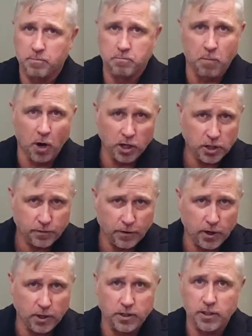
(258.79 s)
March
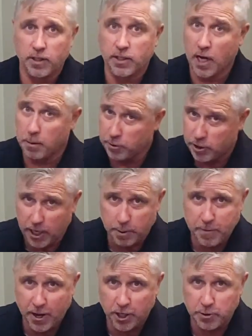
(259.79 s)
1st, double check
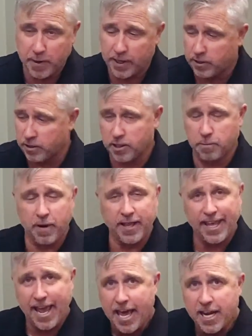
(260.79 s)
marriage mentors. And then by
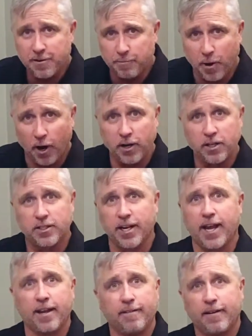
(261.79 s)
the end of March,
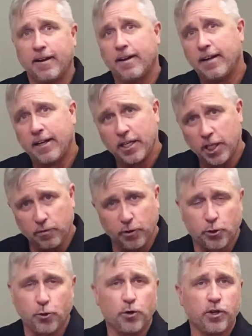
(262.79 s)
say you've
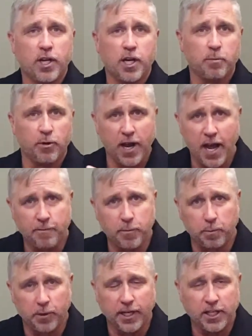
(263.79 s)
recruited them or you have them
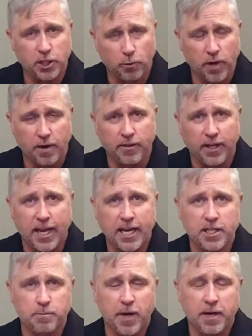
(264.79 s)
in place or whatever the
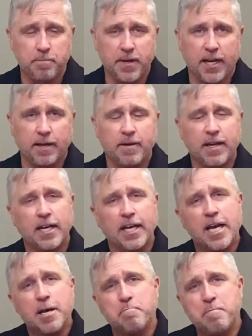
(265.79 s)
case might be.
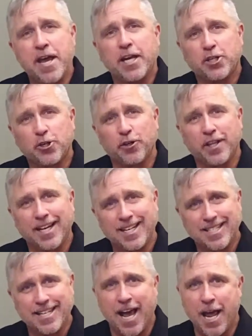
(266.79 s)
Make sure that
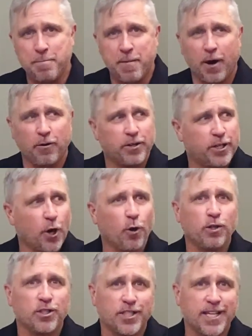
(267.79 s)
it's time-bound.
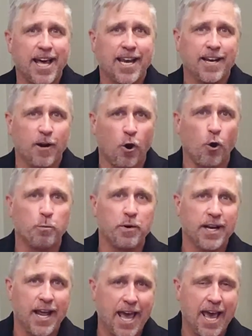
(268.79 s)
Don't set an
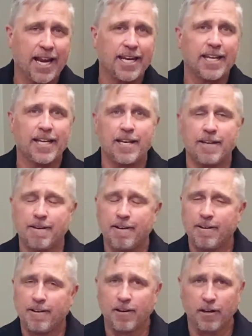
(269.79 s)
open-ended
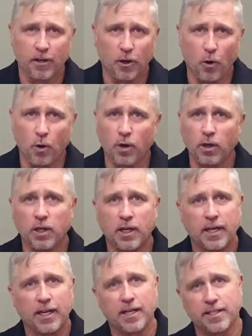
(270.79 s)
goal,
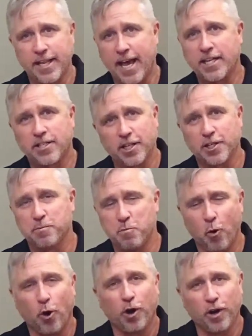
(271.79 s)
because that's just
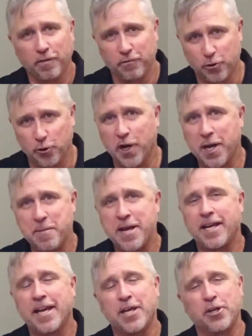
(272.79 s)
more of
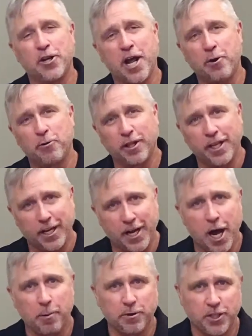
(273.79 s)
dreaming and you're not really
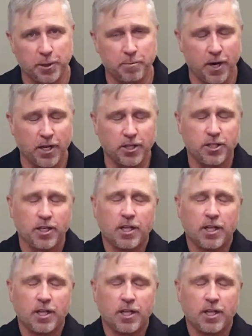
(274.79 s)
accomplishing much.